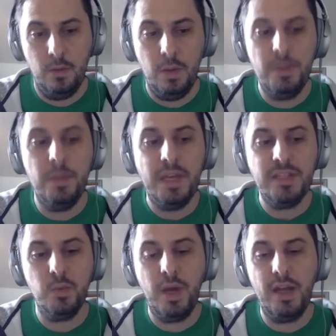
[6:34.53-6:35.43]
Well, I mean, the
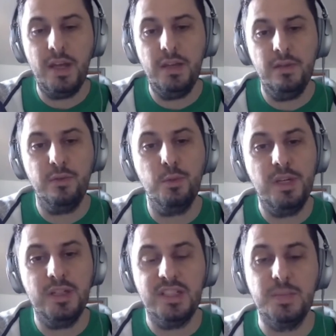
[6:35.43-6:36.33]
best way for
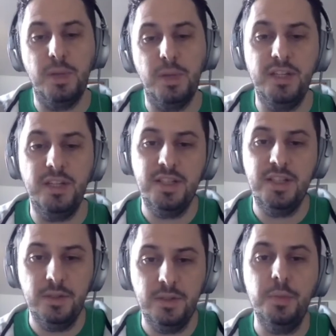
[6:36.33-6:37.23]
me to explain is to
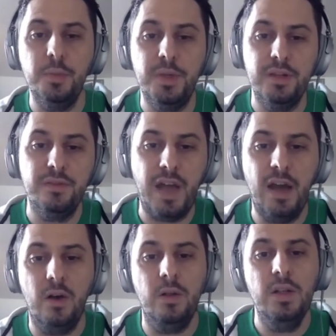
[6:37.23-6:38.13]
give a little bit of
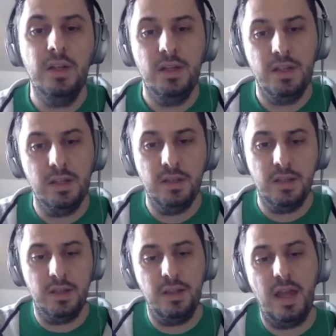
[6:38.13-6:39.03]
how
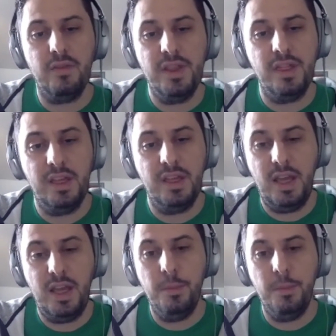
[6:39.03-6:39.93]
everything
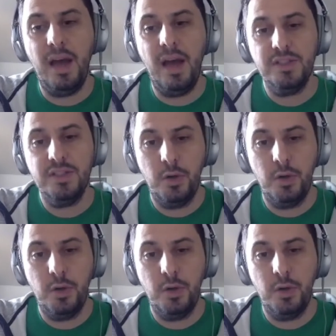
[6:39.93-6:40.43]
came about.